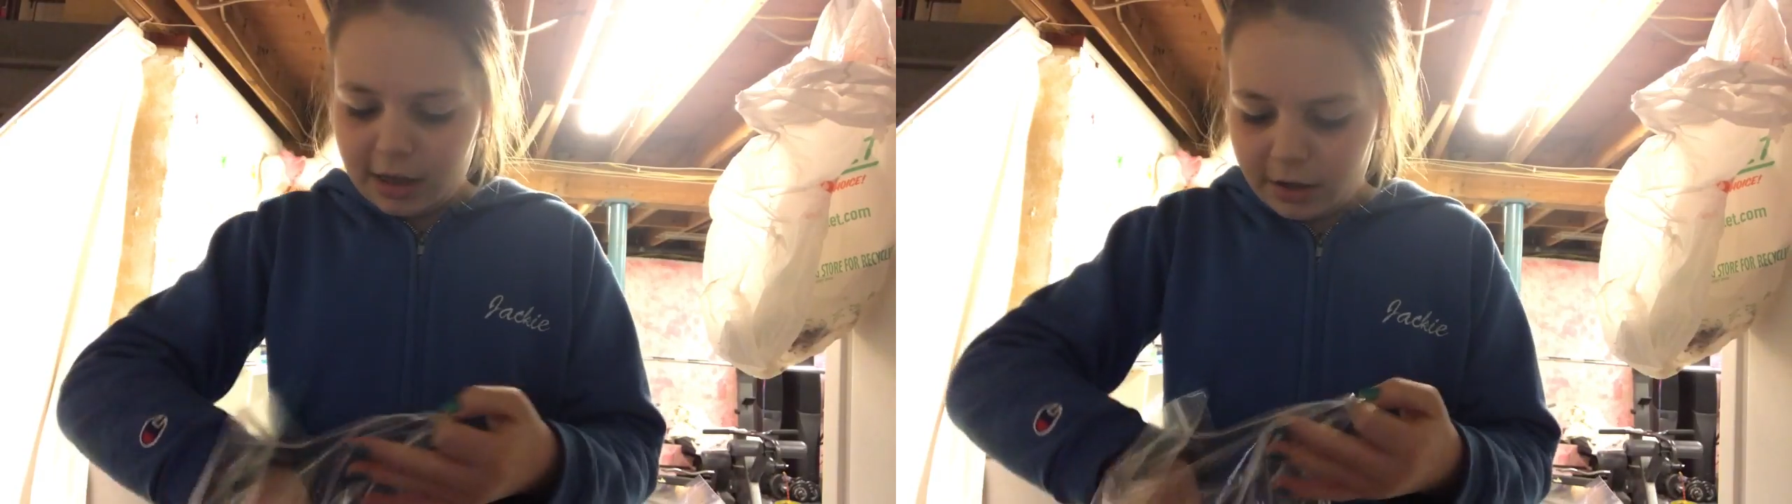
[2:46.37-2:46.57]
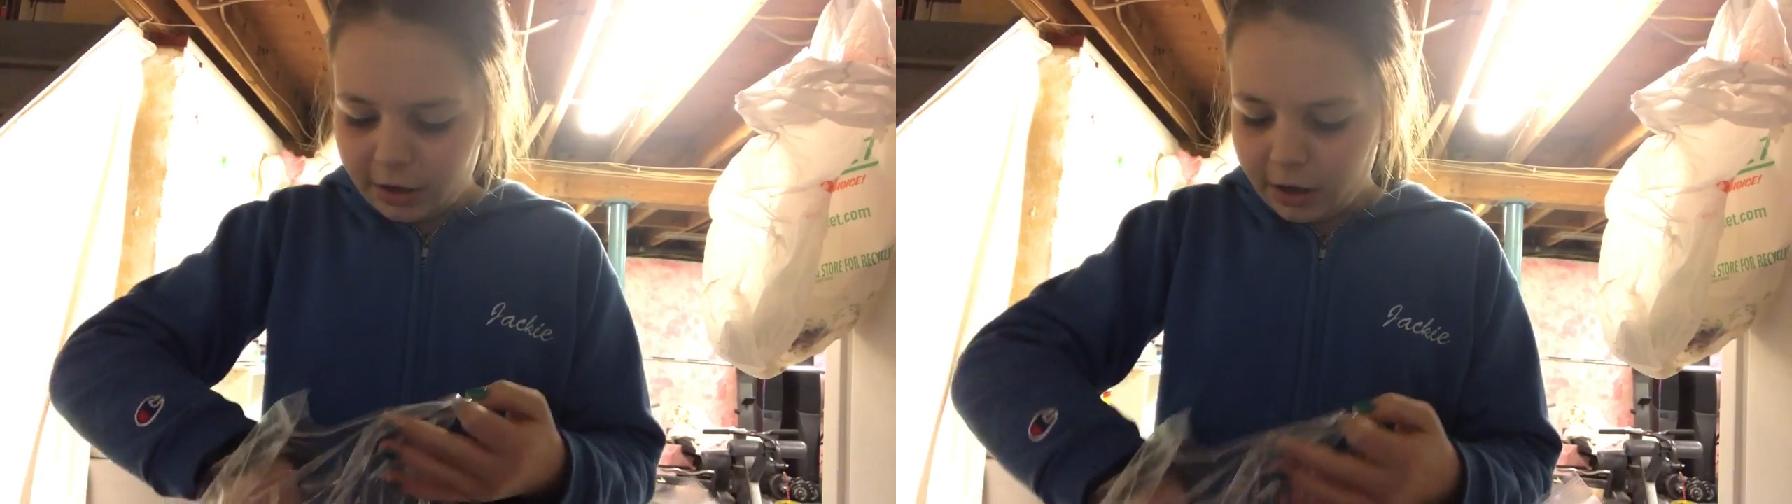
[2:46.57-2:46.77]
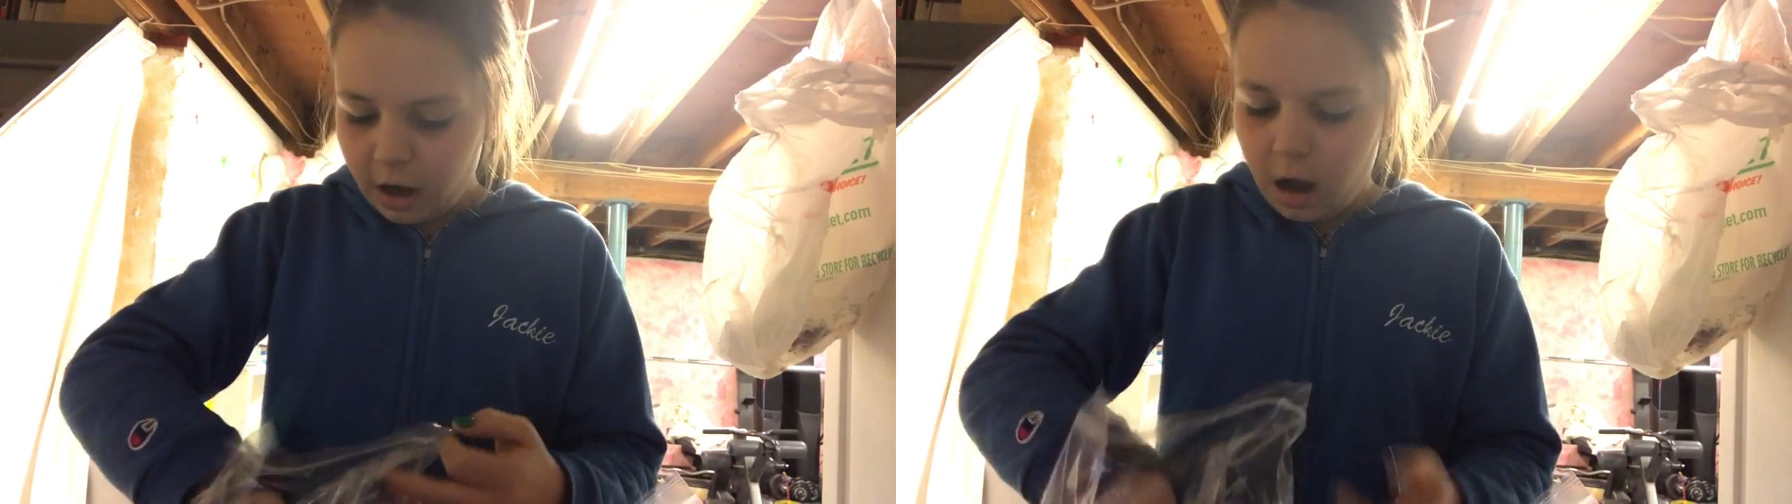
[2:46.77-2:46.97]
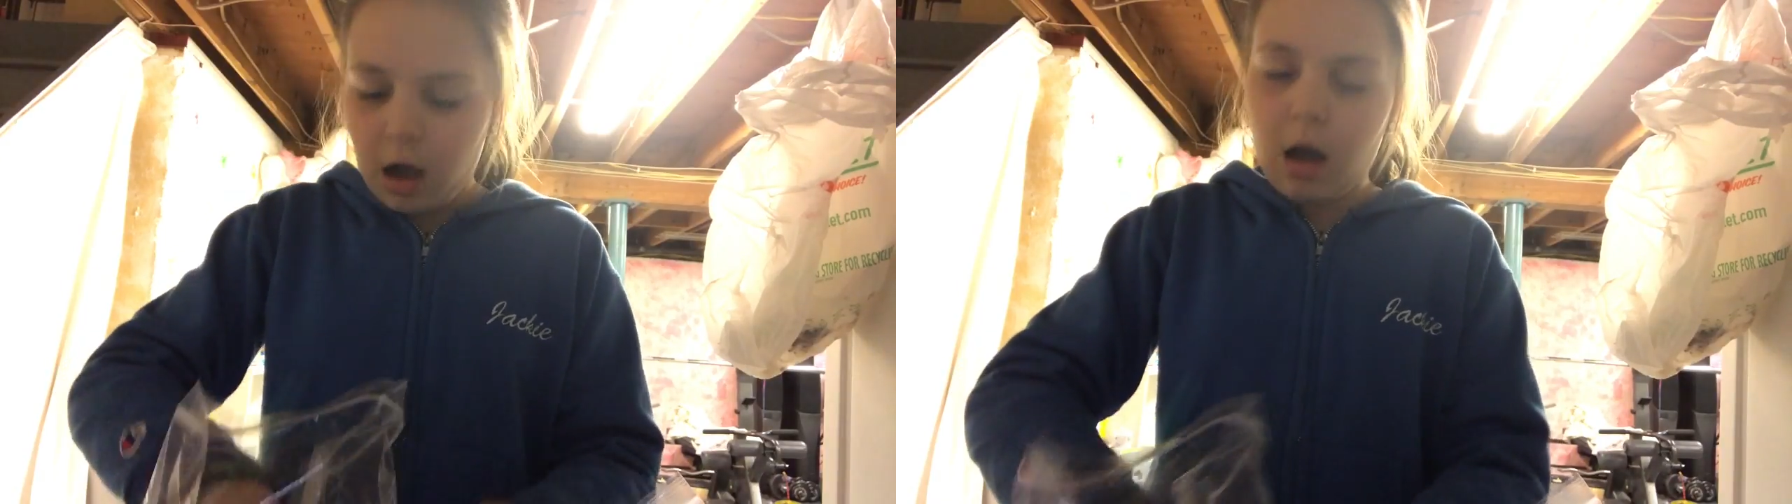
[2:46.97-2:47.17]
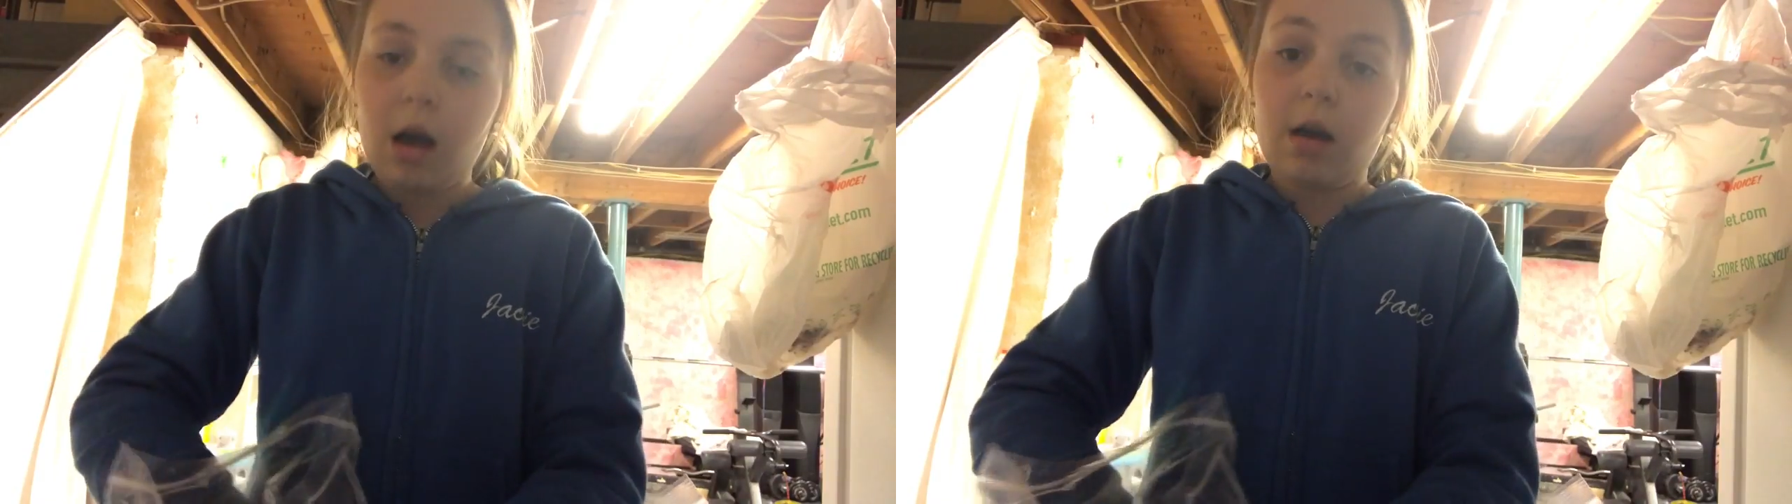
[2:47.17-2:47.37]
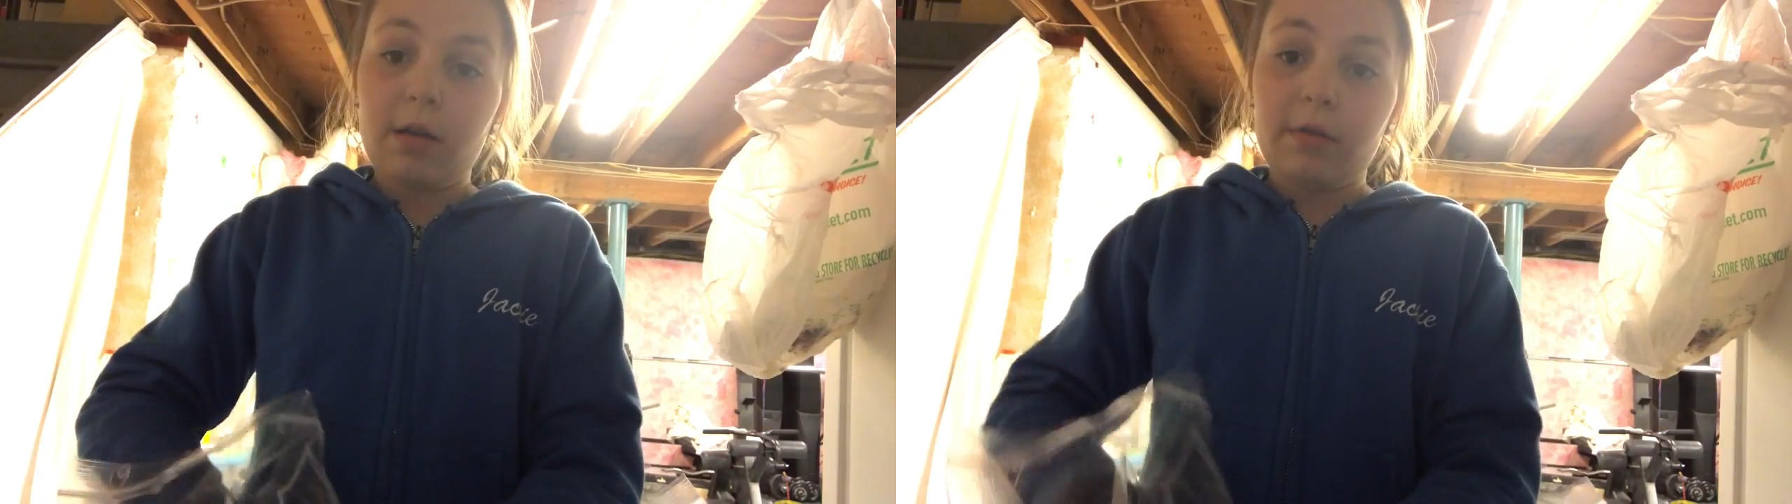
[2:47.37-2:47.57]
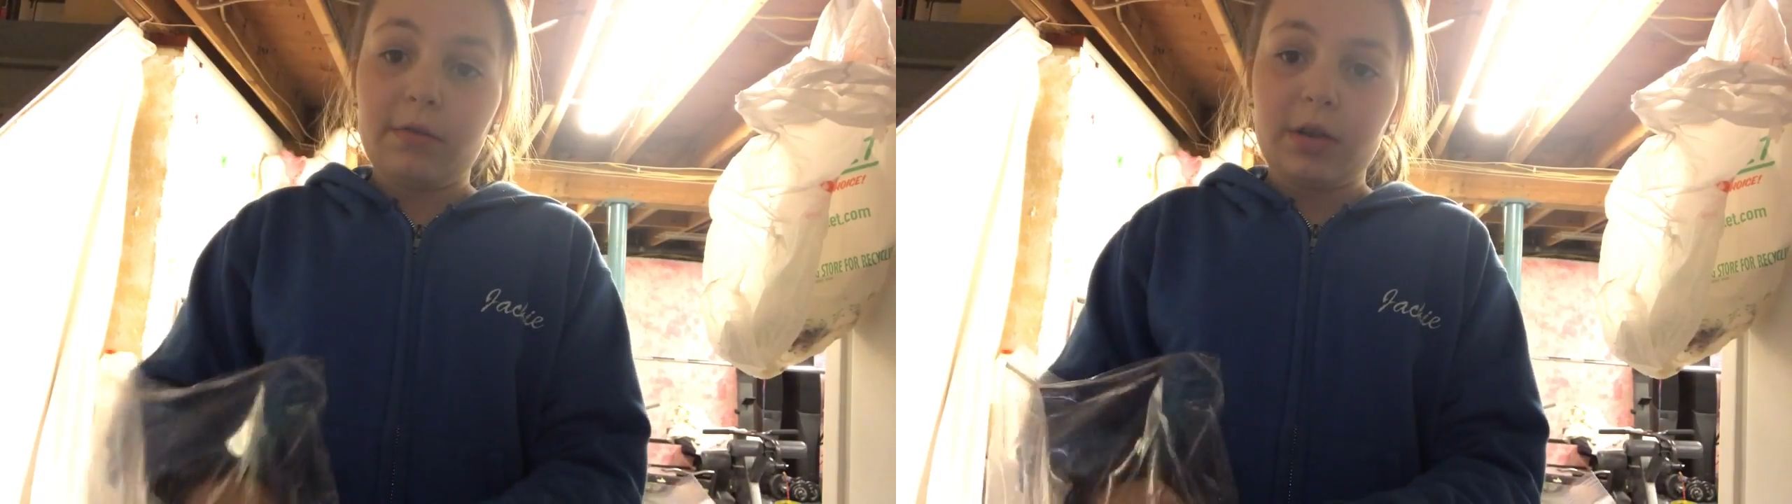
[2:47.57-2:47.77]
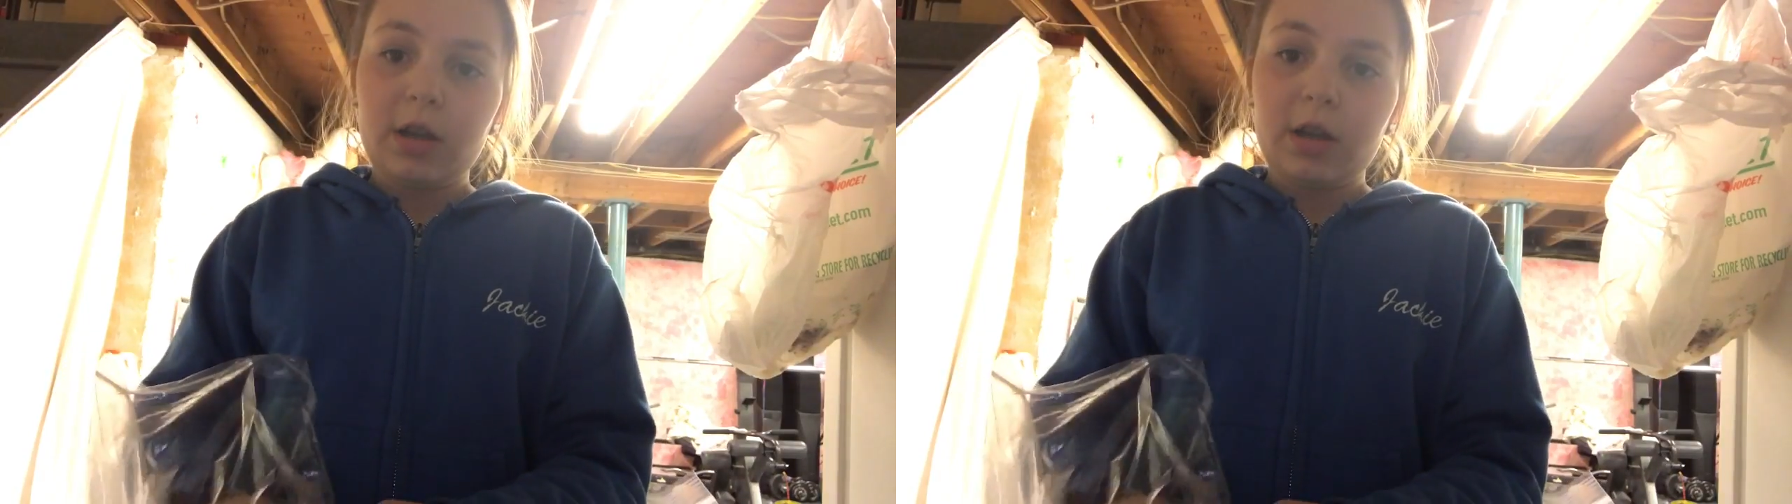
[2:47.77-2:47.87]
either of